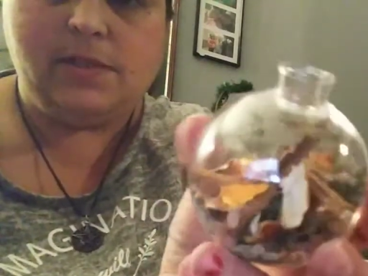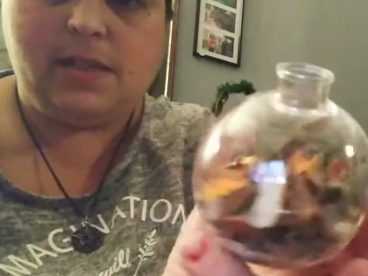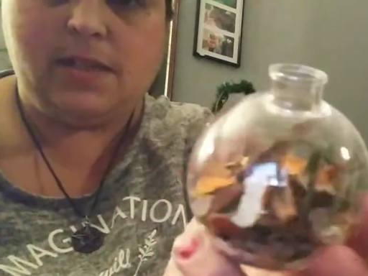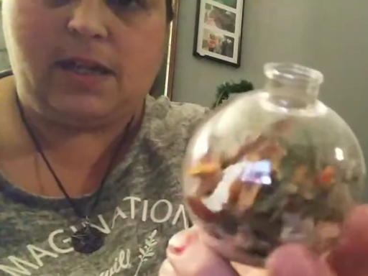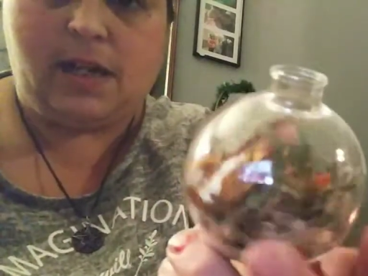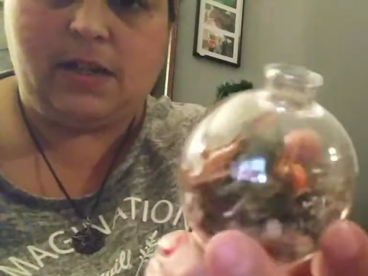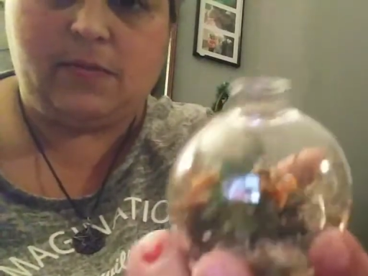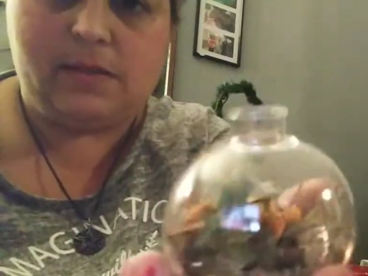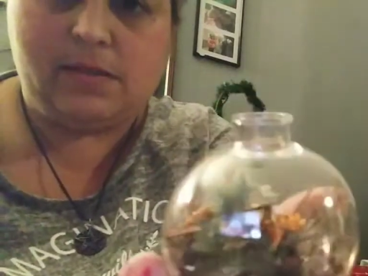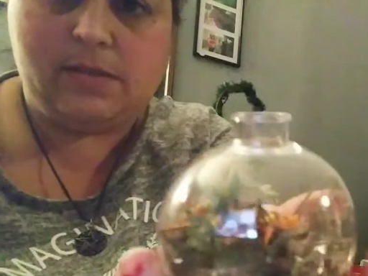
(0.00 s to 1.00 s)
that's kind of
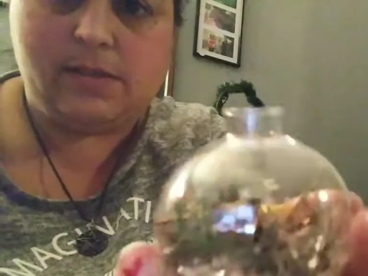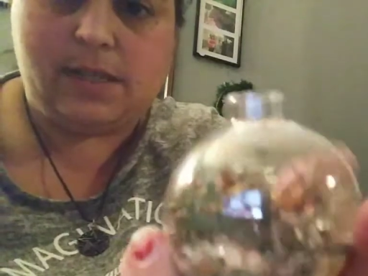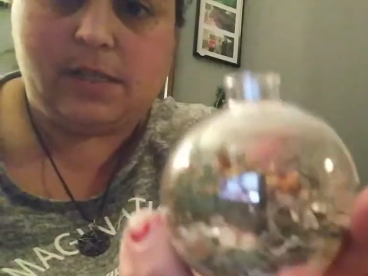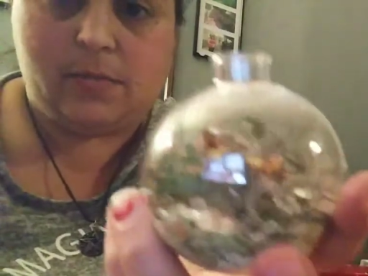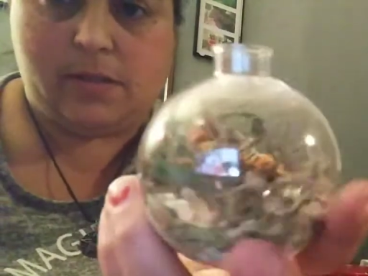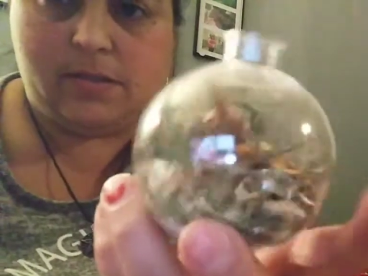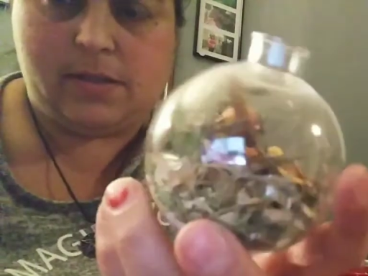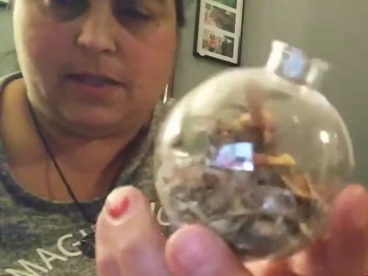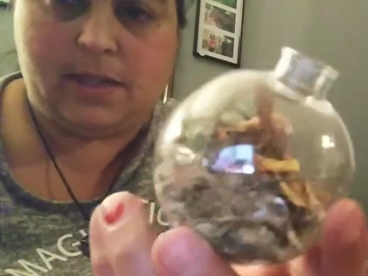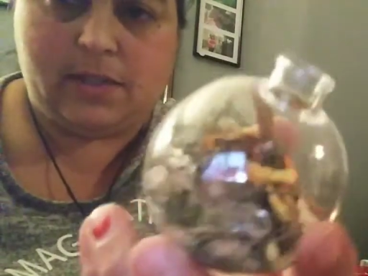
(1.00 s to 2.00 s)
what it looks. That's what it
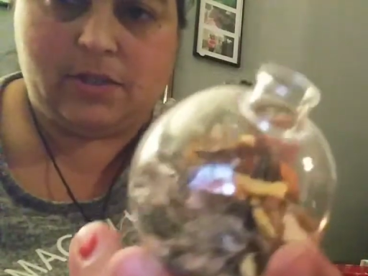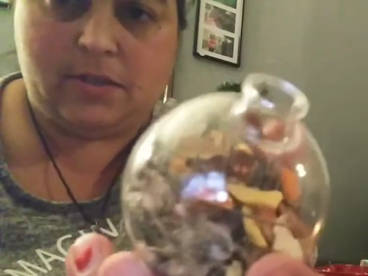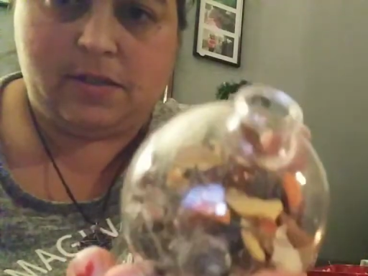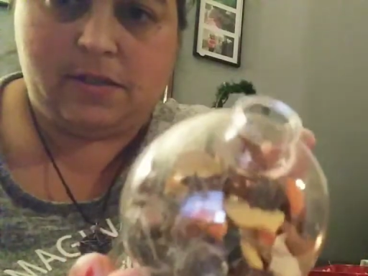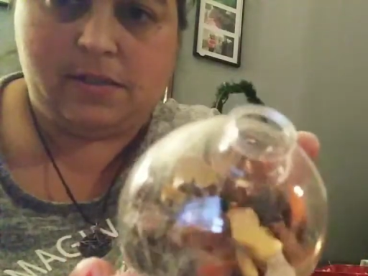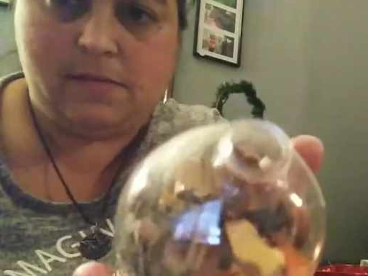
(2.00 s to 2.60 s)
looks like, actually.